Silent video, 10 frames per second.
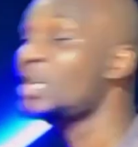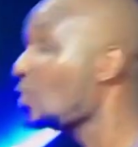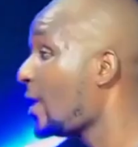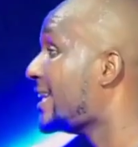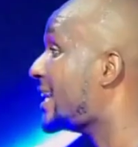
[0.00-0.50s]

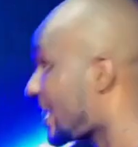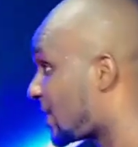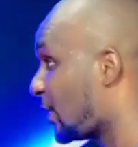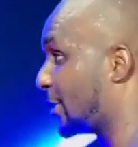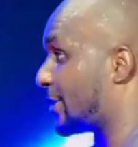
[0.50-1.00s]
the way they
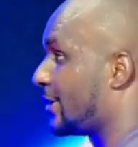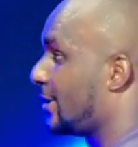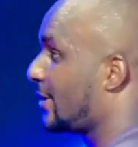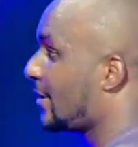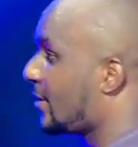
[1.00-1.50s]
raised us,
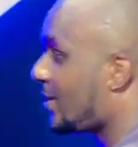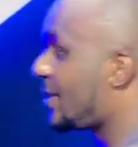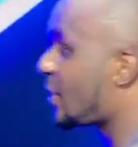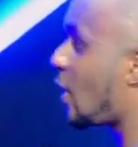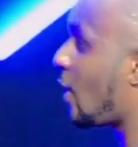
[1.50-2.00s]

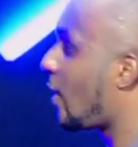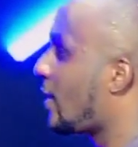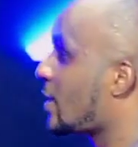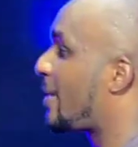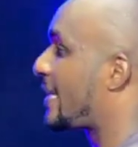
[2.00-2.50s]
what is
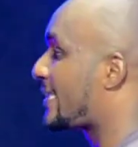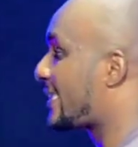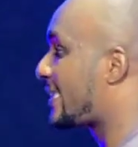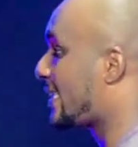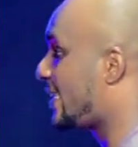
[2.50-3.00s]
your
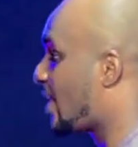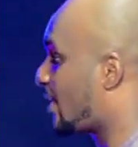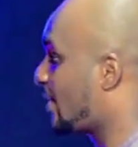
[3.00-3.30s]
spaghetti Christianity you are